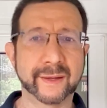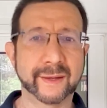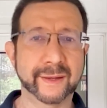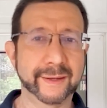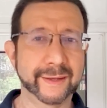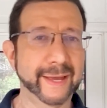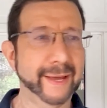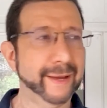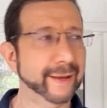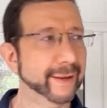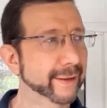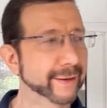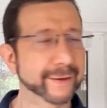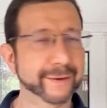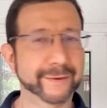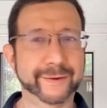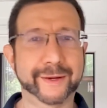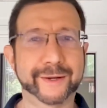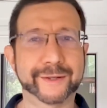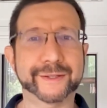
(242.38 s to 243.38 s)
Yeah, and
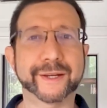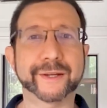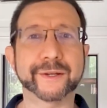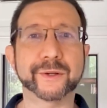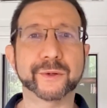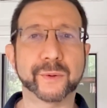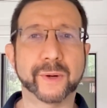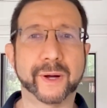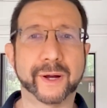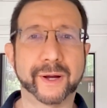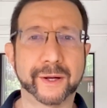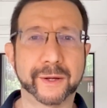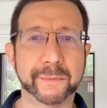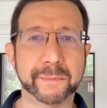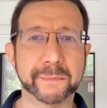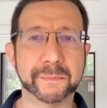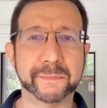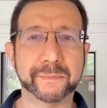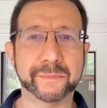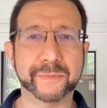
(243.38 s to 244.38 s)
I got to tell you,
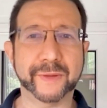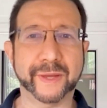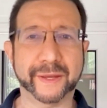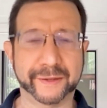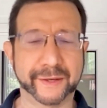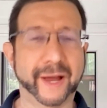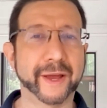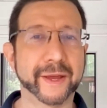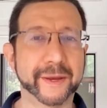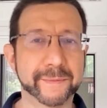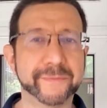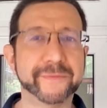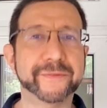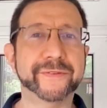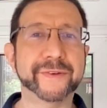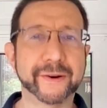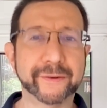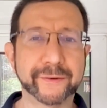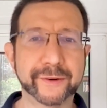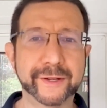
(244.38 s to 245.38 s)
I am
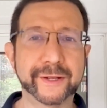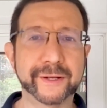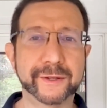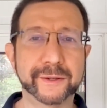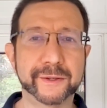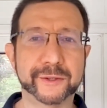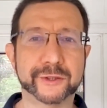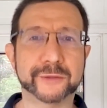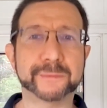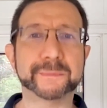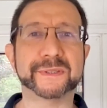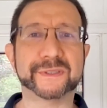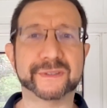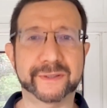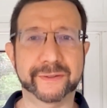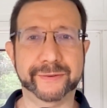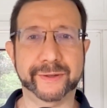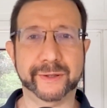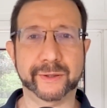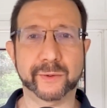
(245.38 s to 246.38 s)
very
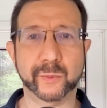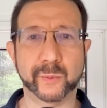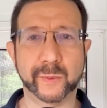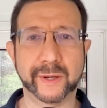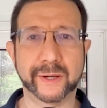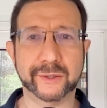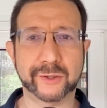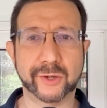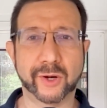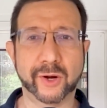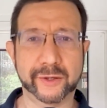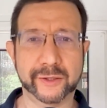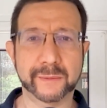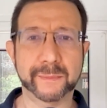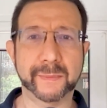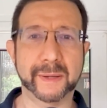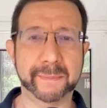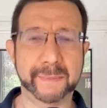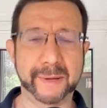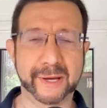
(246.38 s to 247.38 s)
specific when I talk to
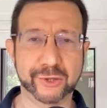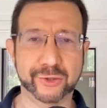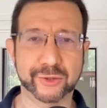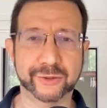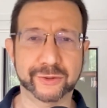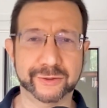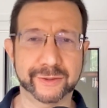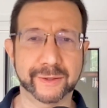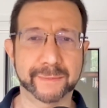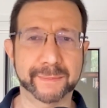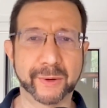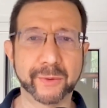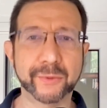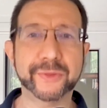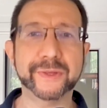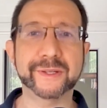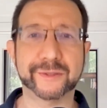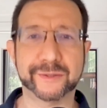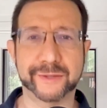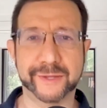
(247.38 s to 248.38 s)
my patients about
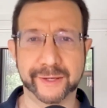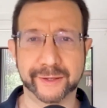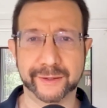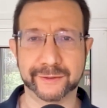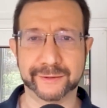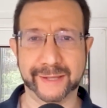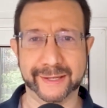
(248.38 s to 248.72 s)
these things.